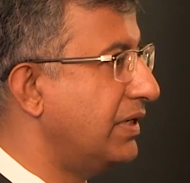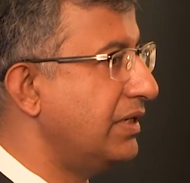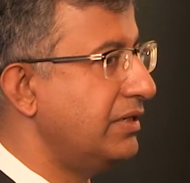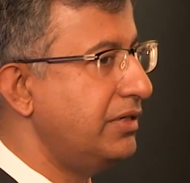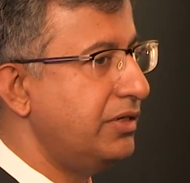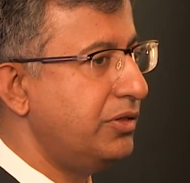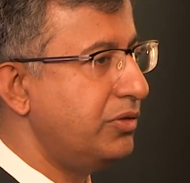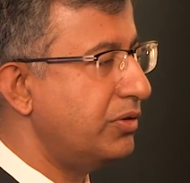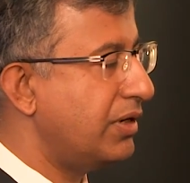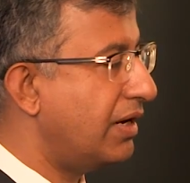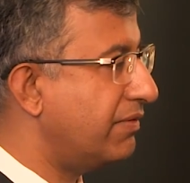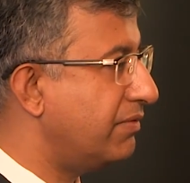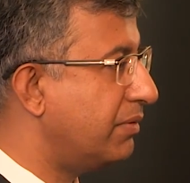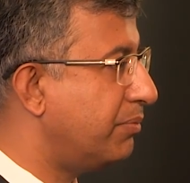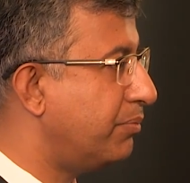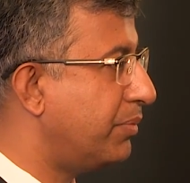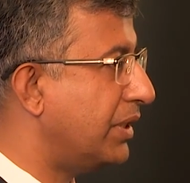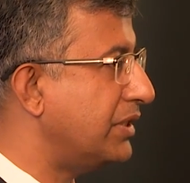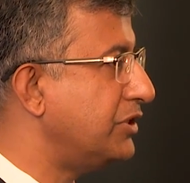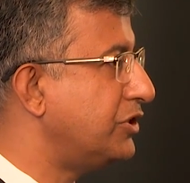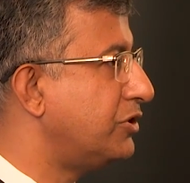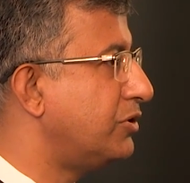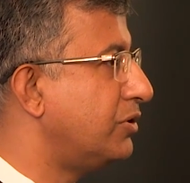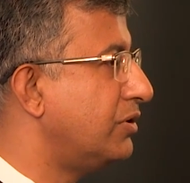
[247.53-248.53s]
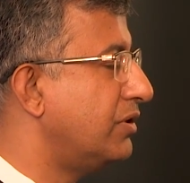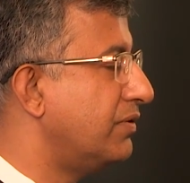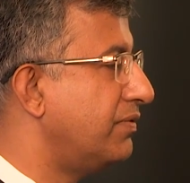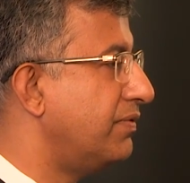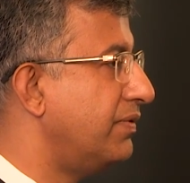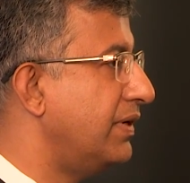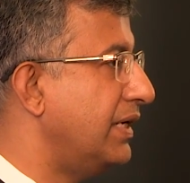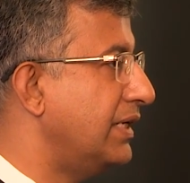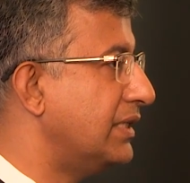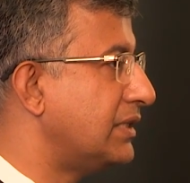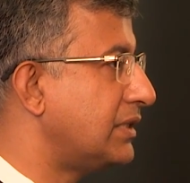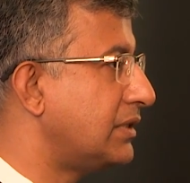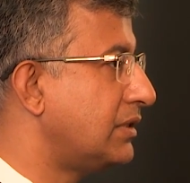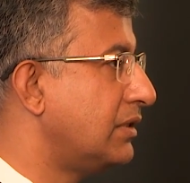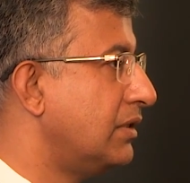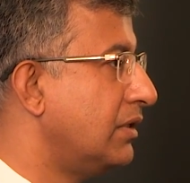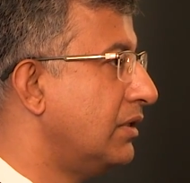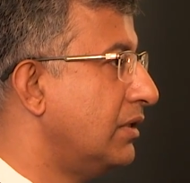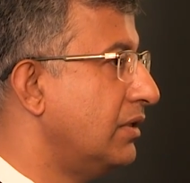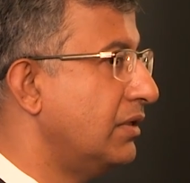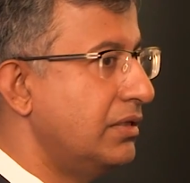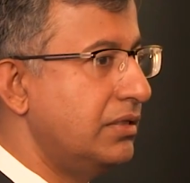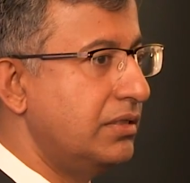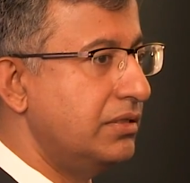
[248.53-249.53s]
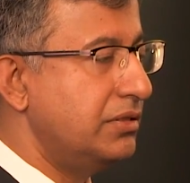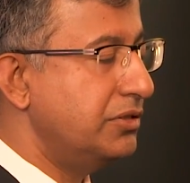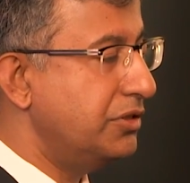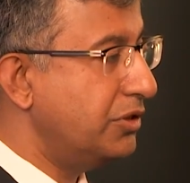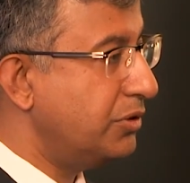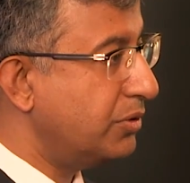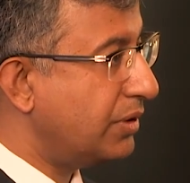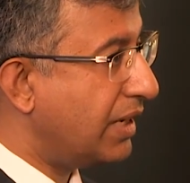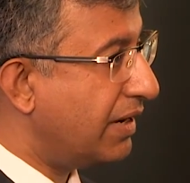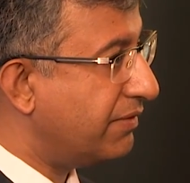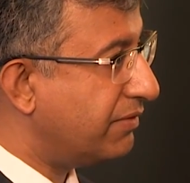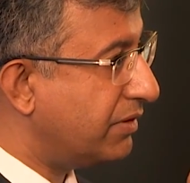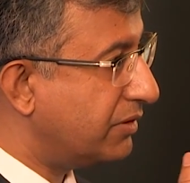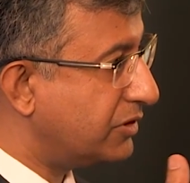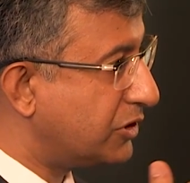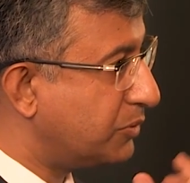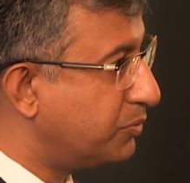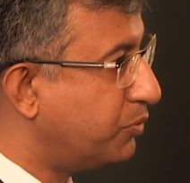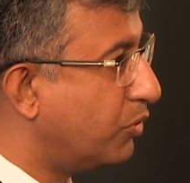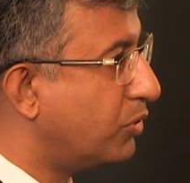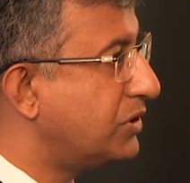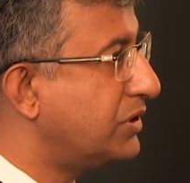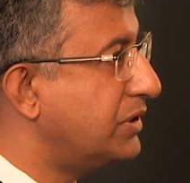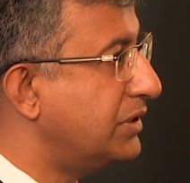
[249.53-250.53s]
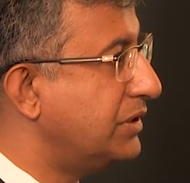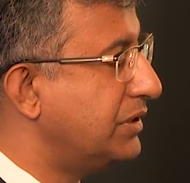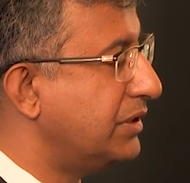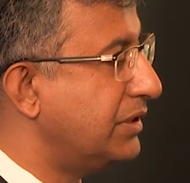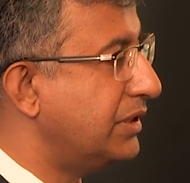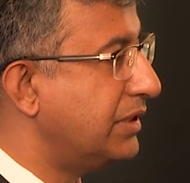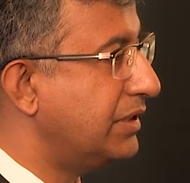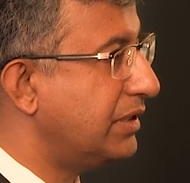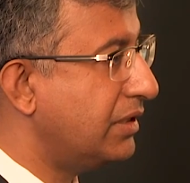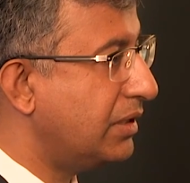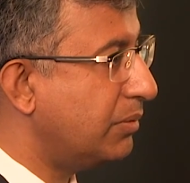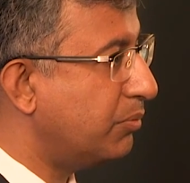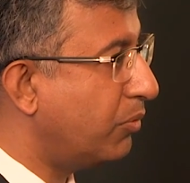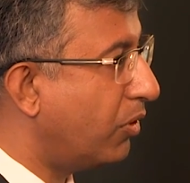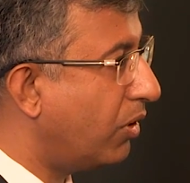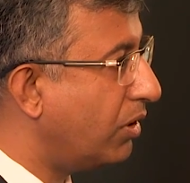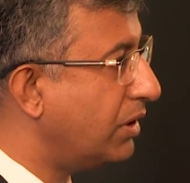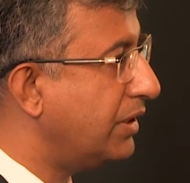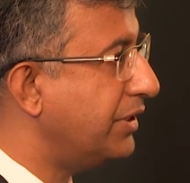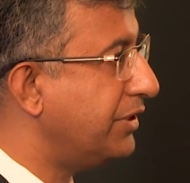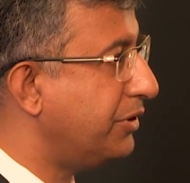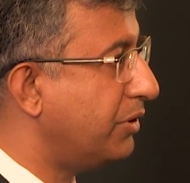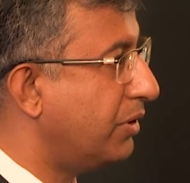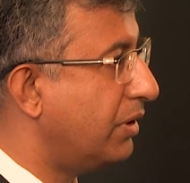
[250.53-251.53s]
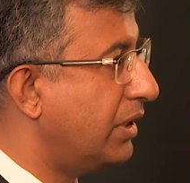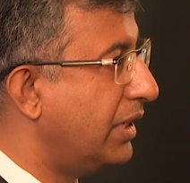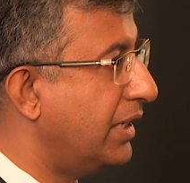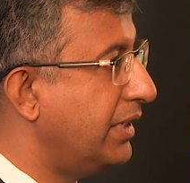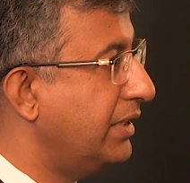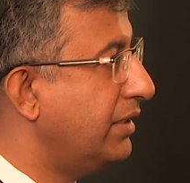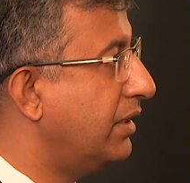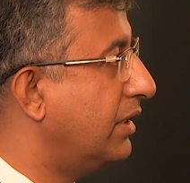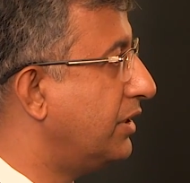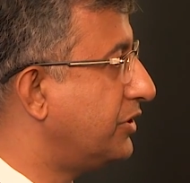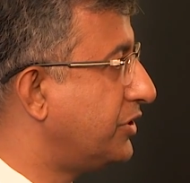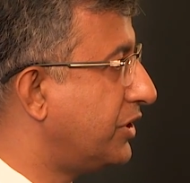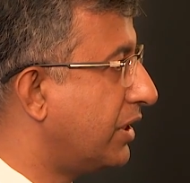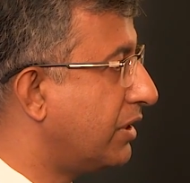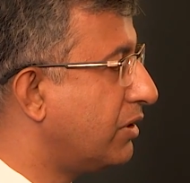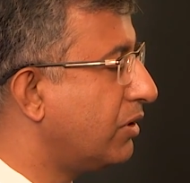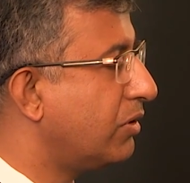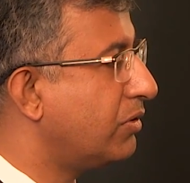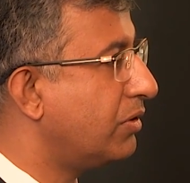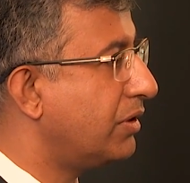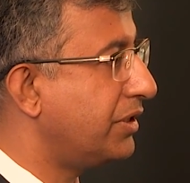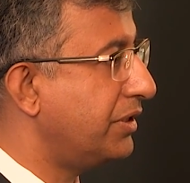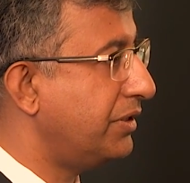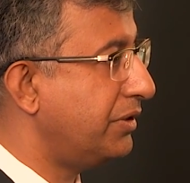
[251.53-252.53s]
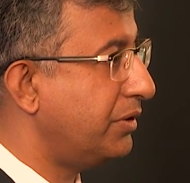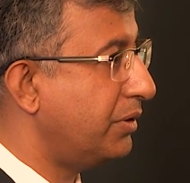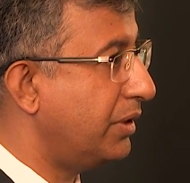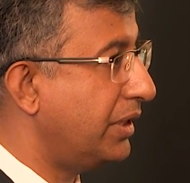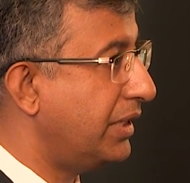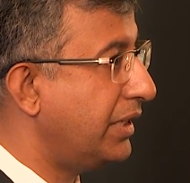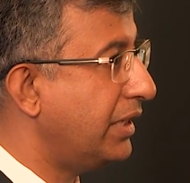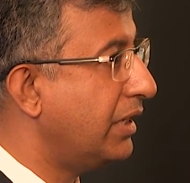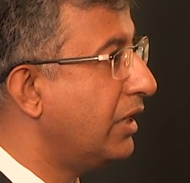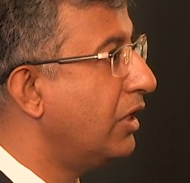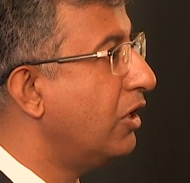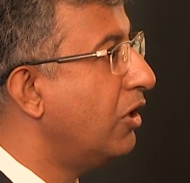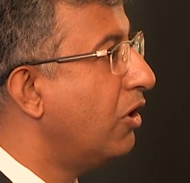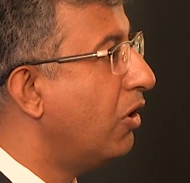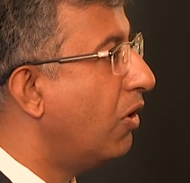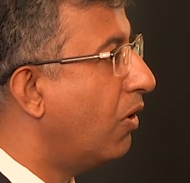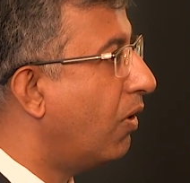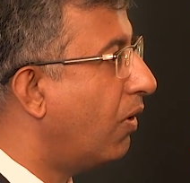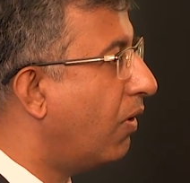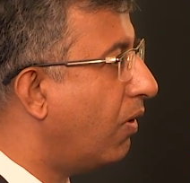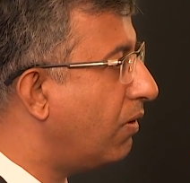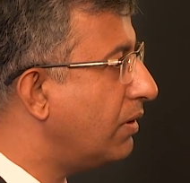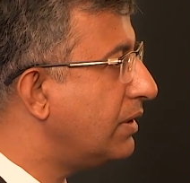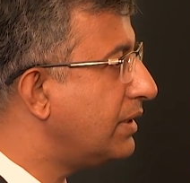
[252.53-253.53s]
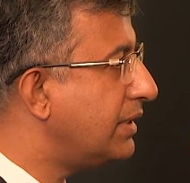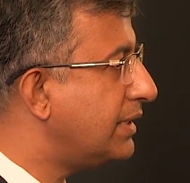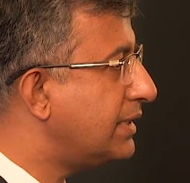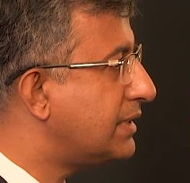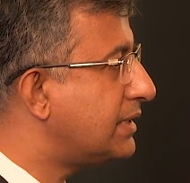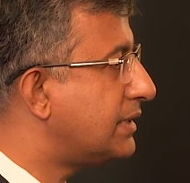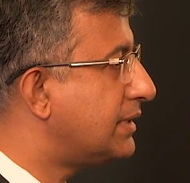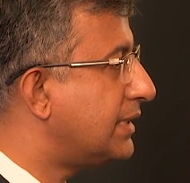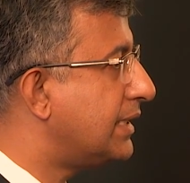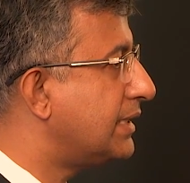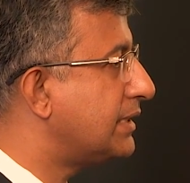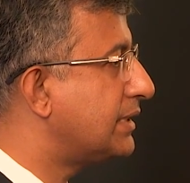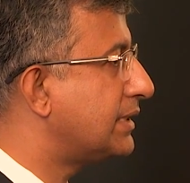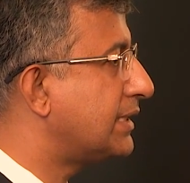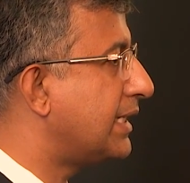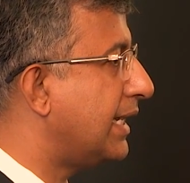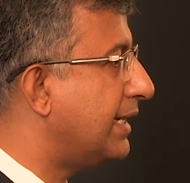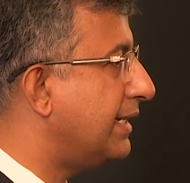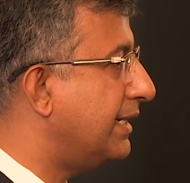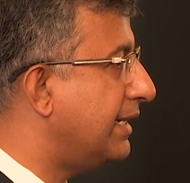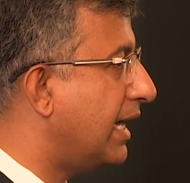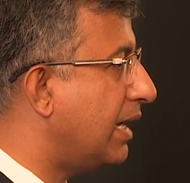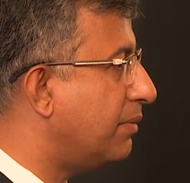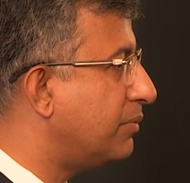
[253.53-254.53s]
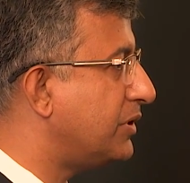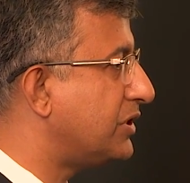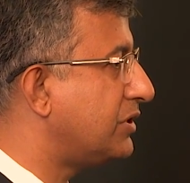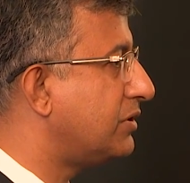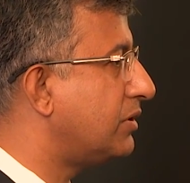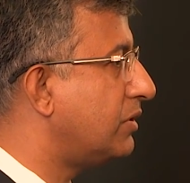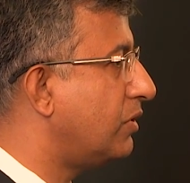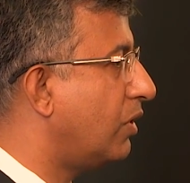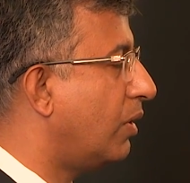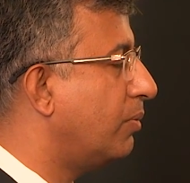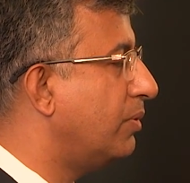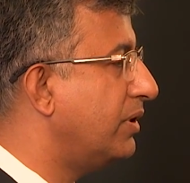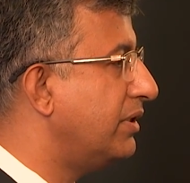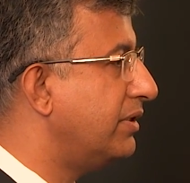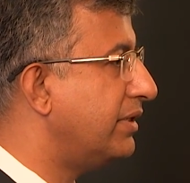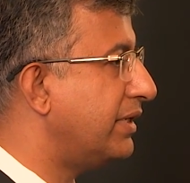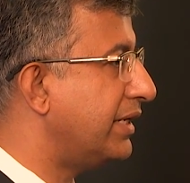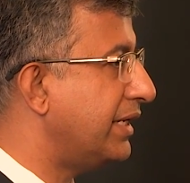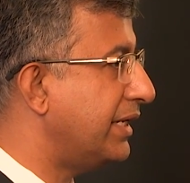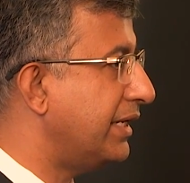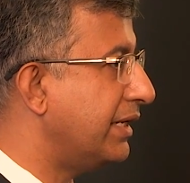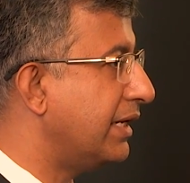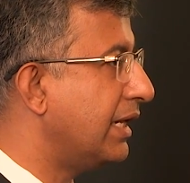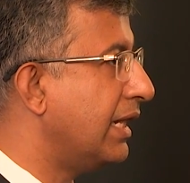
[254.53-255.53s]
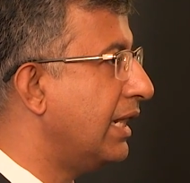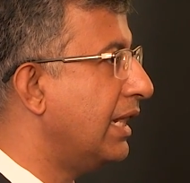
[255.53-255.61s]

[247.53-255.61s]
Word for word: Did you have a punch to the face? Did you have a sports injury? Did a ball hit your eye? A shuttlecock hit your eye? All these things can damage the normal drain.